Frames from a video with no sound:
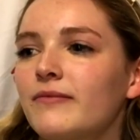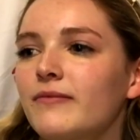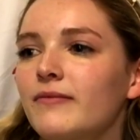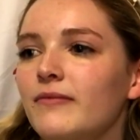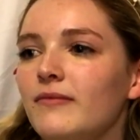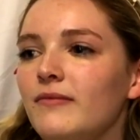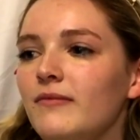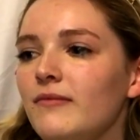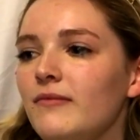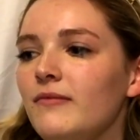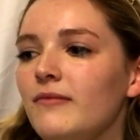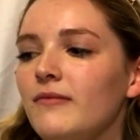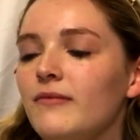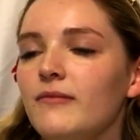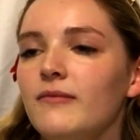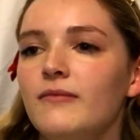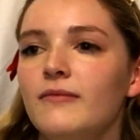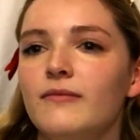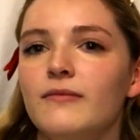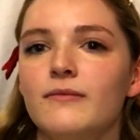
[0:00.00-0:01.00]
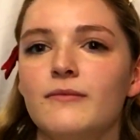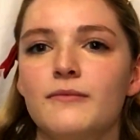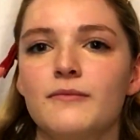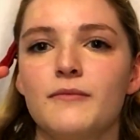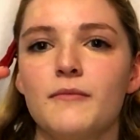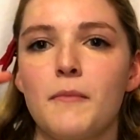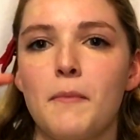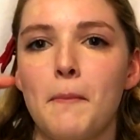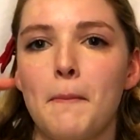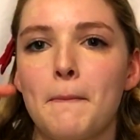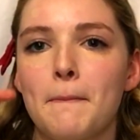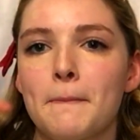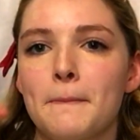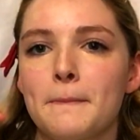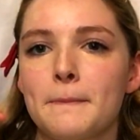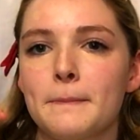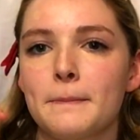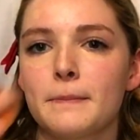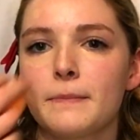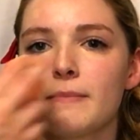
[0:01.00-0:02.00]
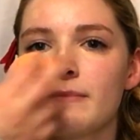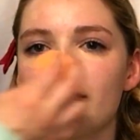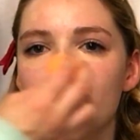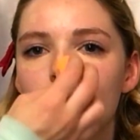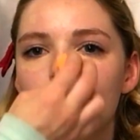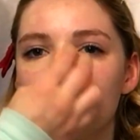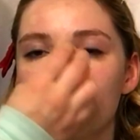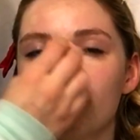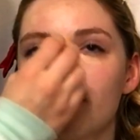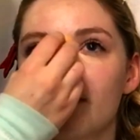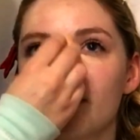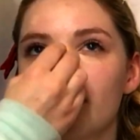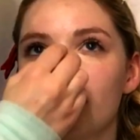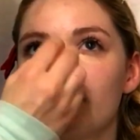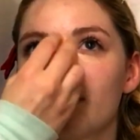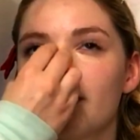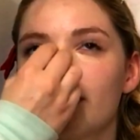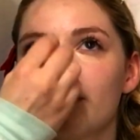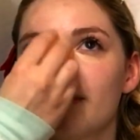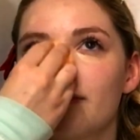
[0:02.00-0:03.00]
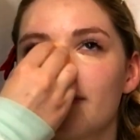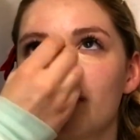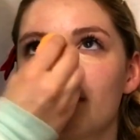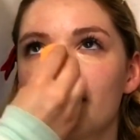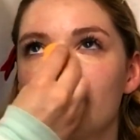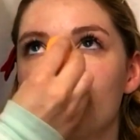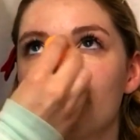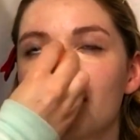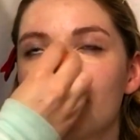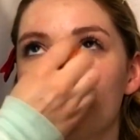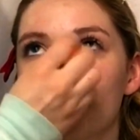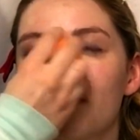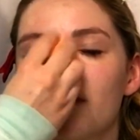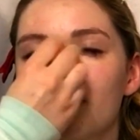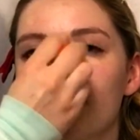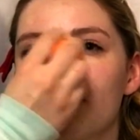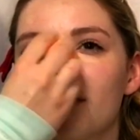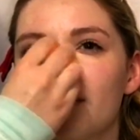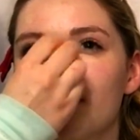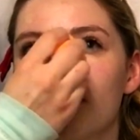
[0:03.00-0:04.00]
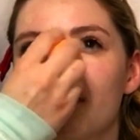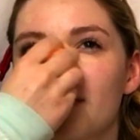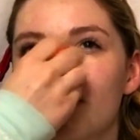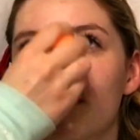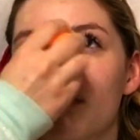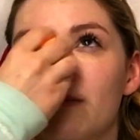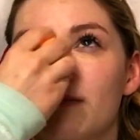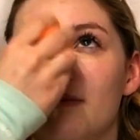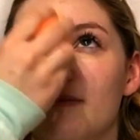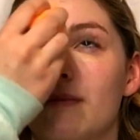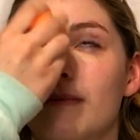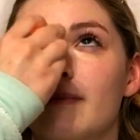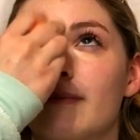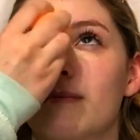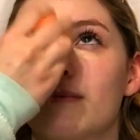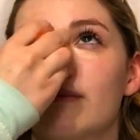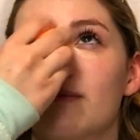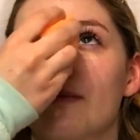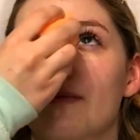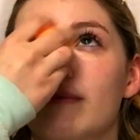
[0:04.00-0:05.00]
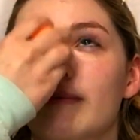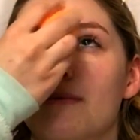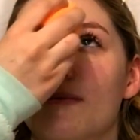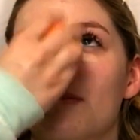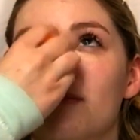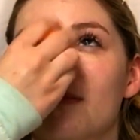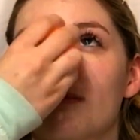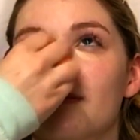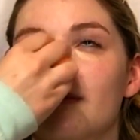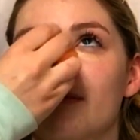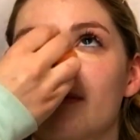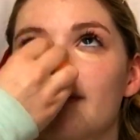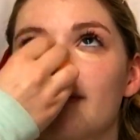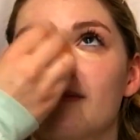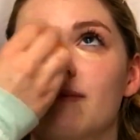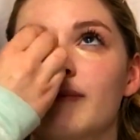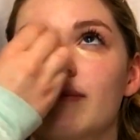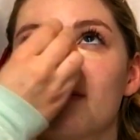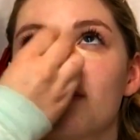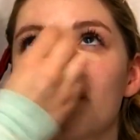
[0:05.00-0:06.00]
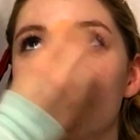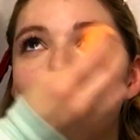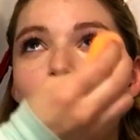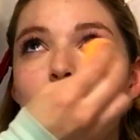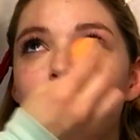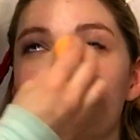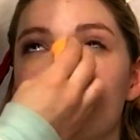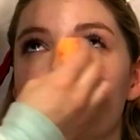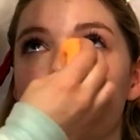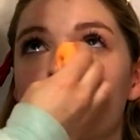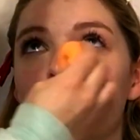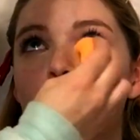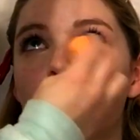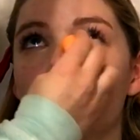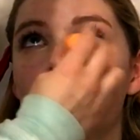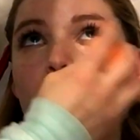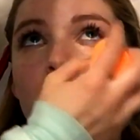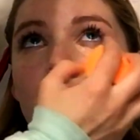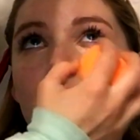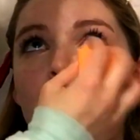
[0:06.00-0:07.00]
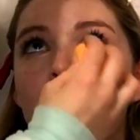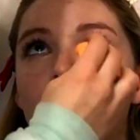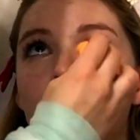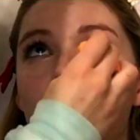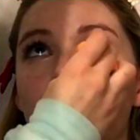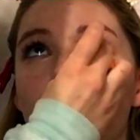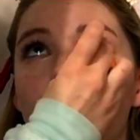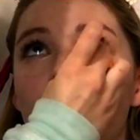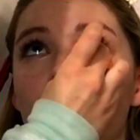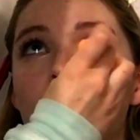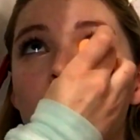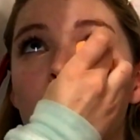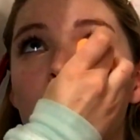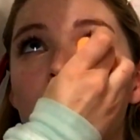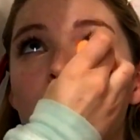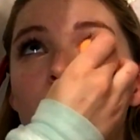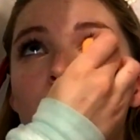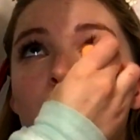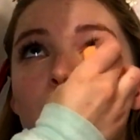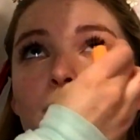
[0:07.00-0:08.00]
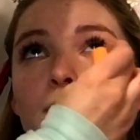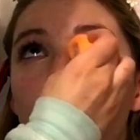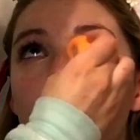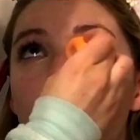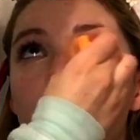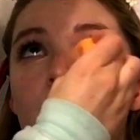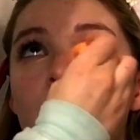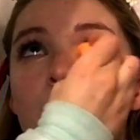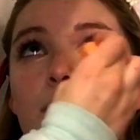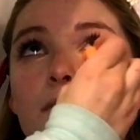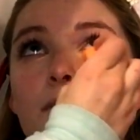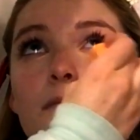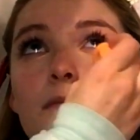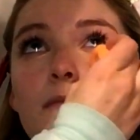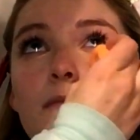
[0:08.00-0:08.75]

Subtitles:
After that concealer's been setting for a little bit under her eyes, I'm just going to take the damp sponge and just go underneath and blend it